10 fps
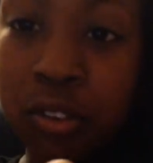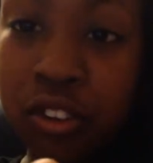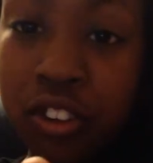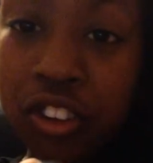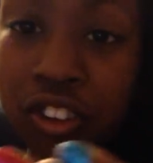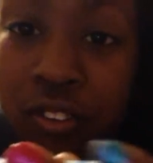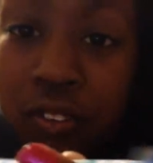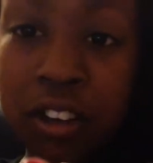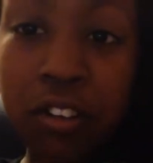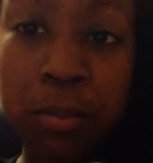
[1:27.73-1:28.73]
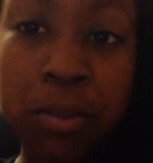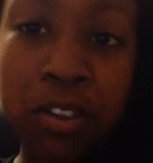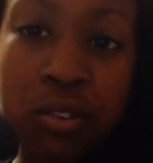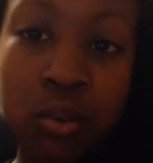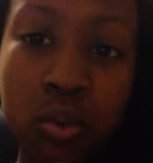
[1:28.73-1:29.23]
It looks like a regular
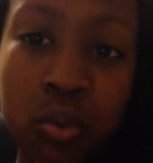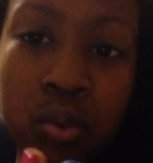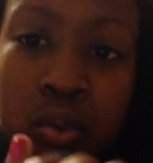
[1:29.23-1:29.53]
pencil,